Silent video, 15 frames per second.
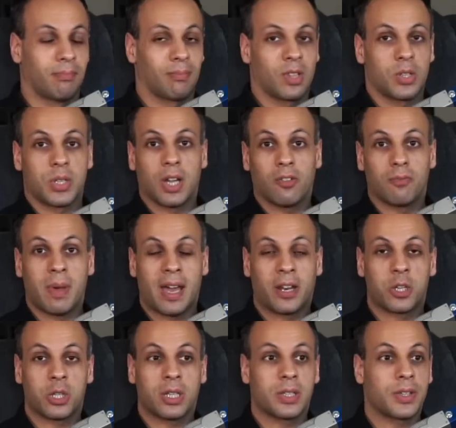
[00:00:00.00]
Self
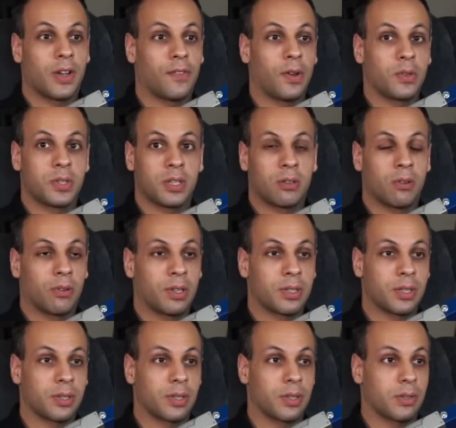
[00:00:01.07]
managing and self hosting your own
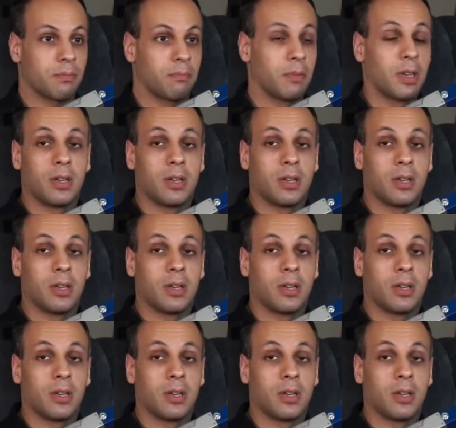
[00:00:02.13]
instances.